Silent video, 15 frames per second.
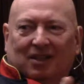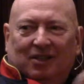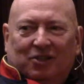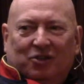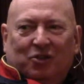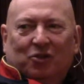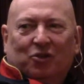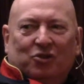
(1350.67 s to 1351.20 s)

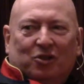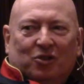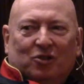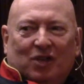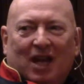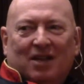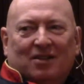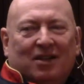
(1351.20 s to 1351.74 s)
church is
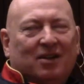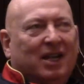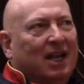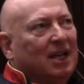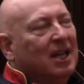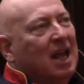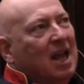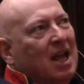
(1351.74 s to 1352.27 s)
a house of
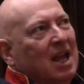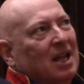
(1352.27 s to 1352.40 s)
God. Good.